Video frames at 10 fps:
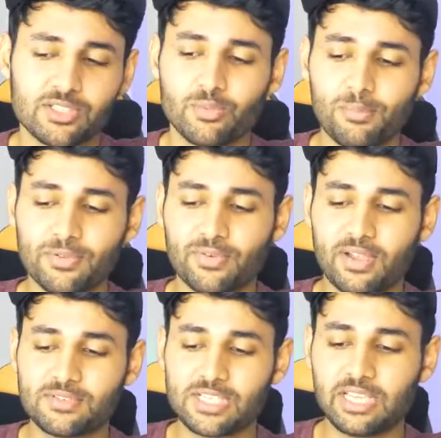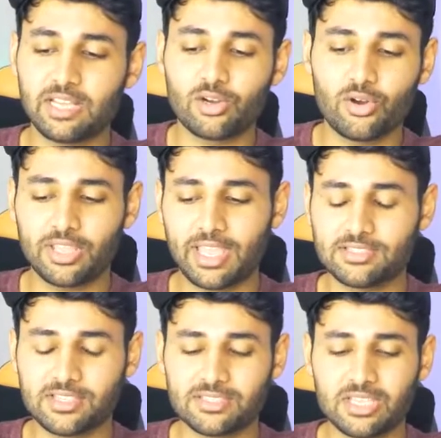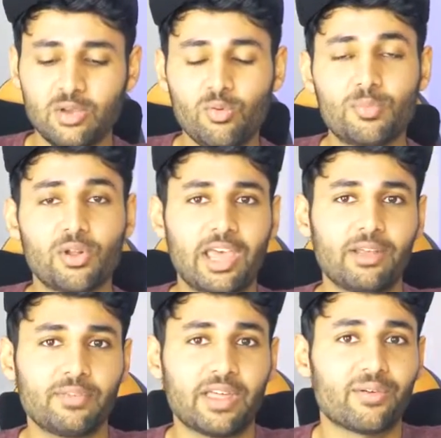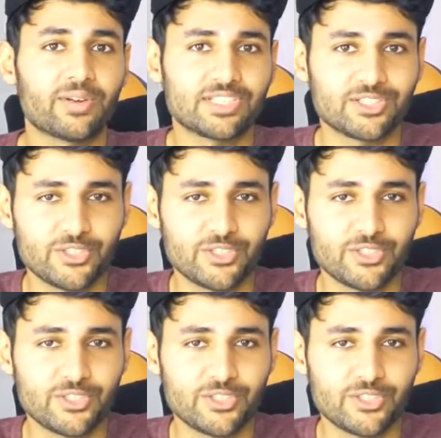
So the OnePlus 5T in a lot of cases will pull ahead for that reason